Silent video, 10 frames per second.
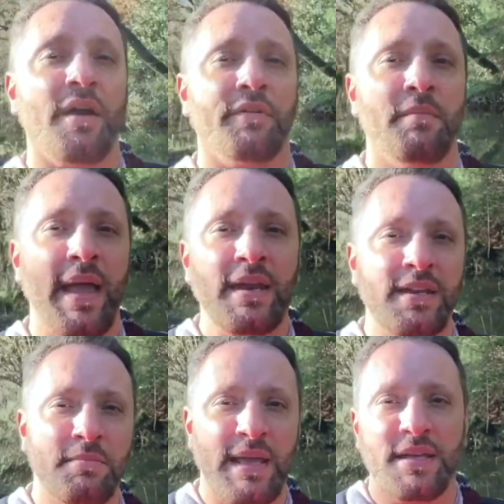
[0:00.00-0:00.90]
remain
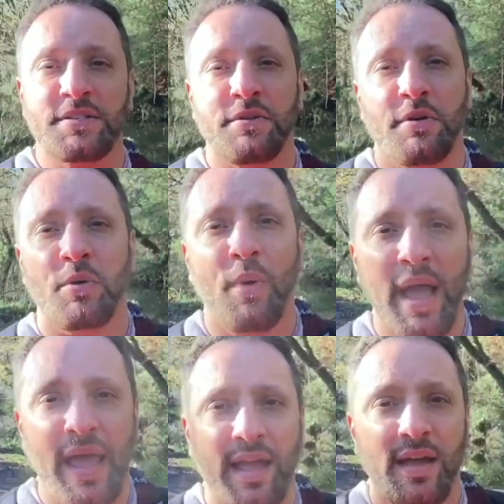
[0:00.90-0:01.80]
in me is thrown
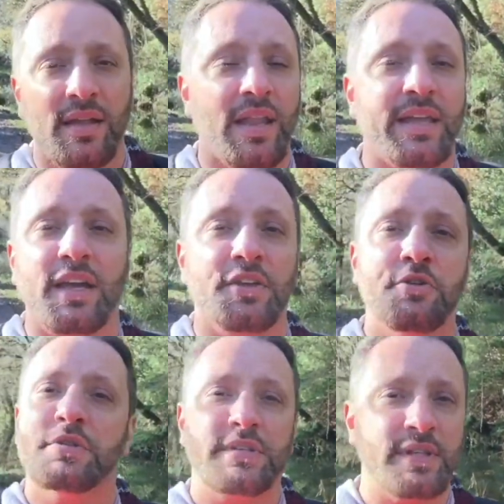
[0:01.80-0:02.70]
away like a
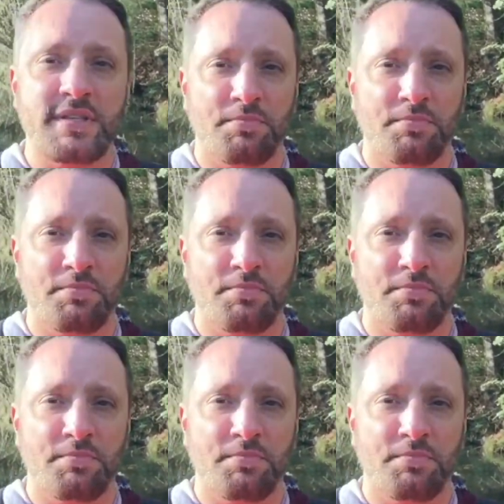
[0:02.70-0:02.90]
useless